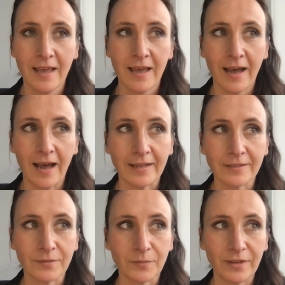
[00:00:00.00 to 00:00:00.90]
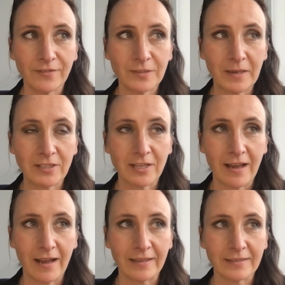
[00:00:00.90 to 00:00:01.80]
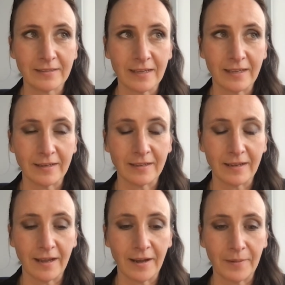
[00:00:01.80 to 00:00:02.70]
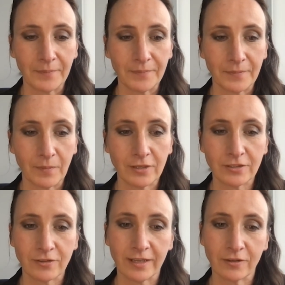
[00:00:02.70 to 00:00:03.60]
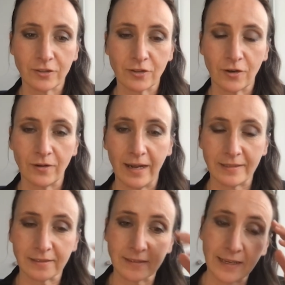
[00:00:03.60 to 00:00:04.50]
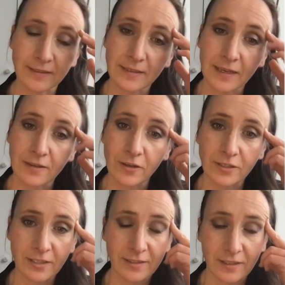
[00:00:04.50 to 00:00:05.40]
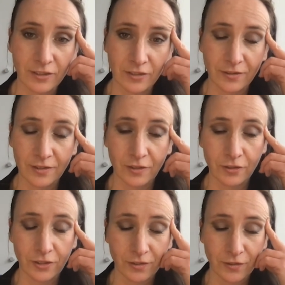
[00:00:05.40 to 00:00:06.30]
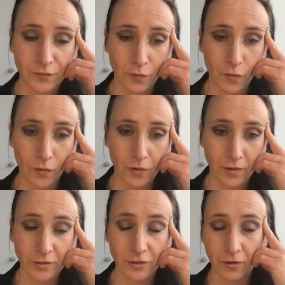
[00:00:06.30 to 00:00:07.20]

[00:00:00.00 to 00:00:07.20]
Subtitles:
And we've specialized in monitoring, control, and data technologies, digital solutions for controlled